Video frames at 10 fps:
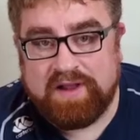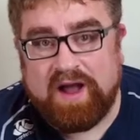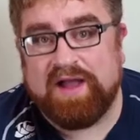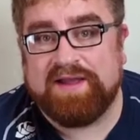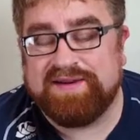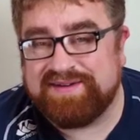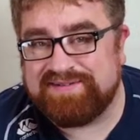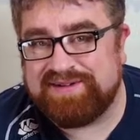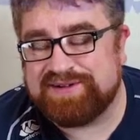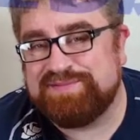Hi and
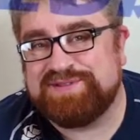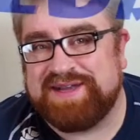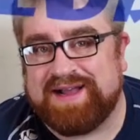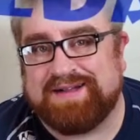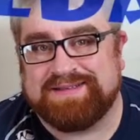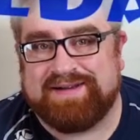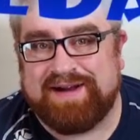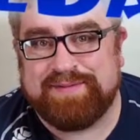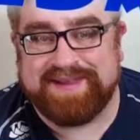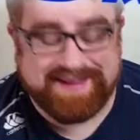welcome to Eldar
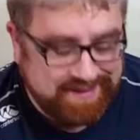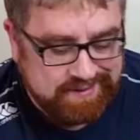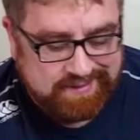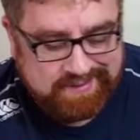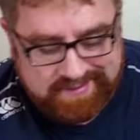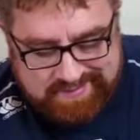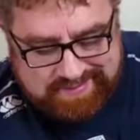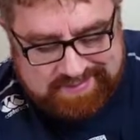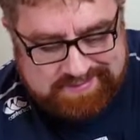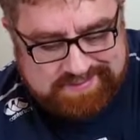Army.
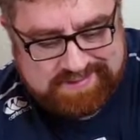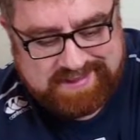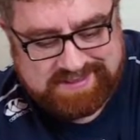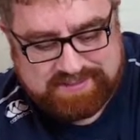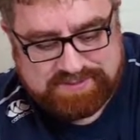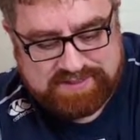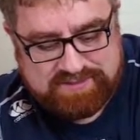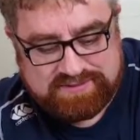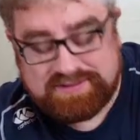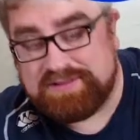Today's
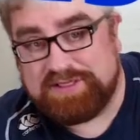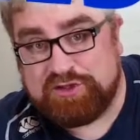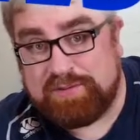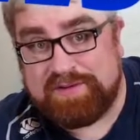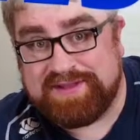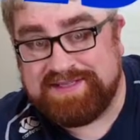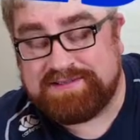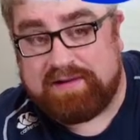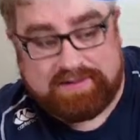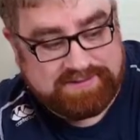episode is all about these
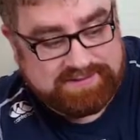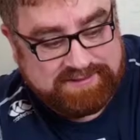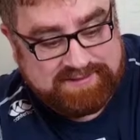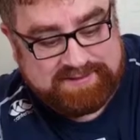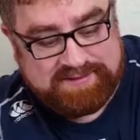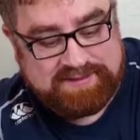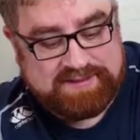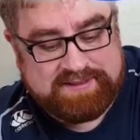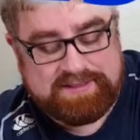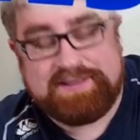guys,
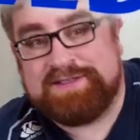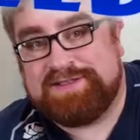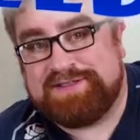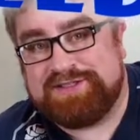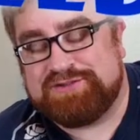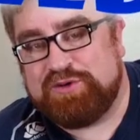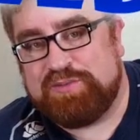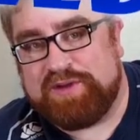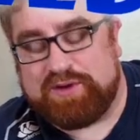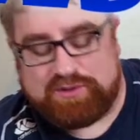the
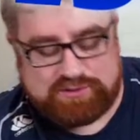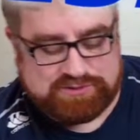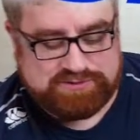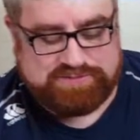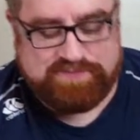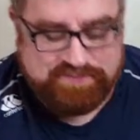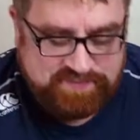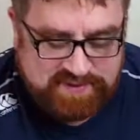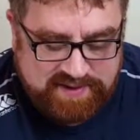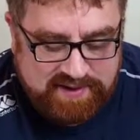Swooping Hawks.
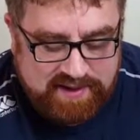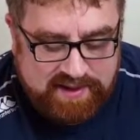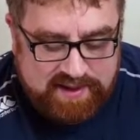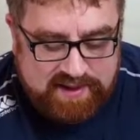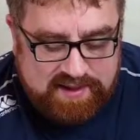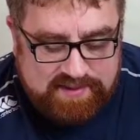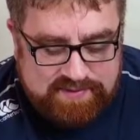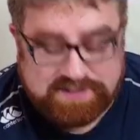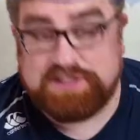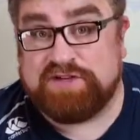
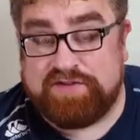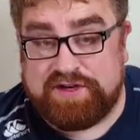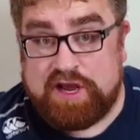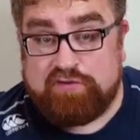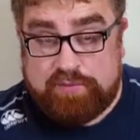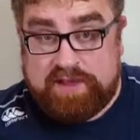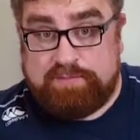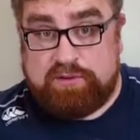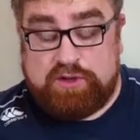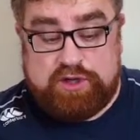This is a video for
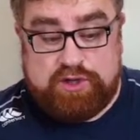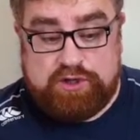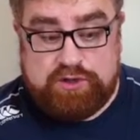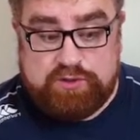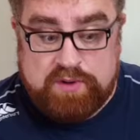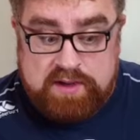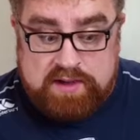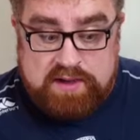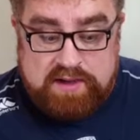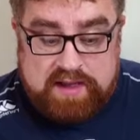people who
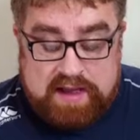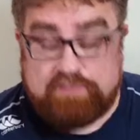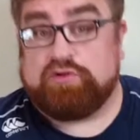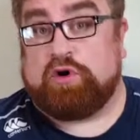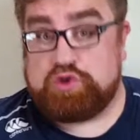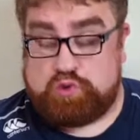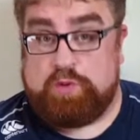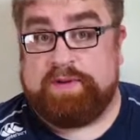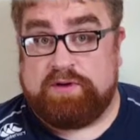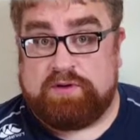have got
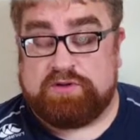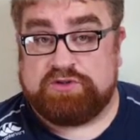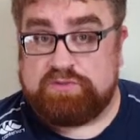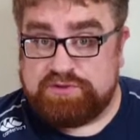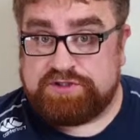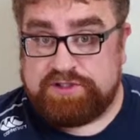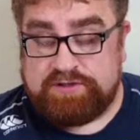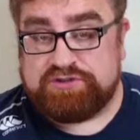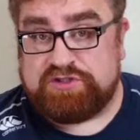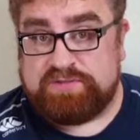Swooping Hawks and want to
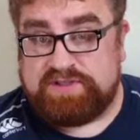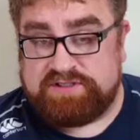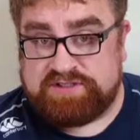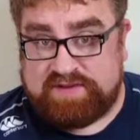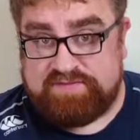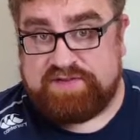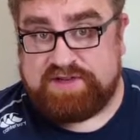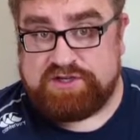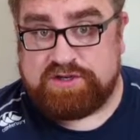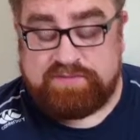use them in 7th
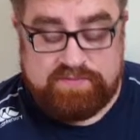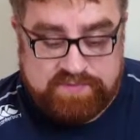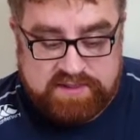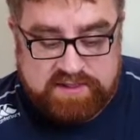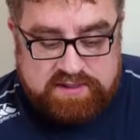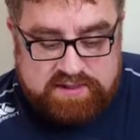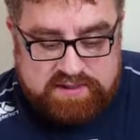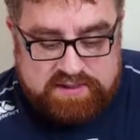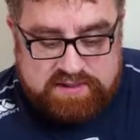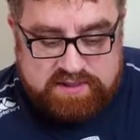edition.
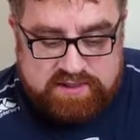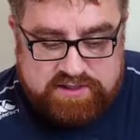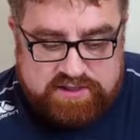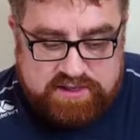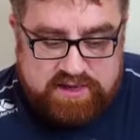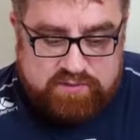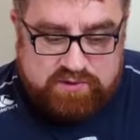It will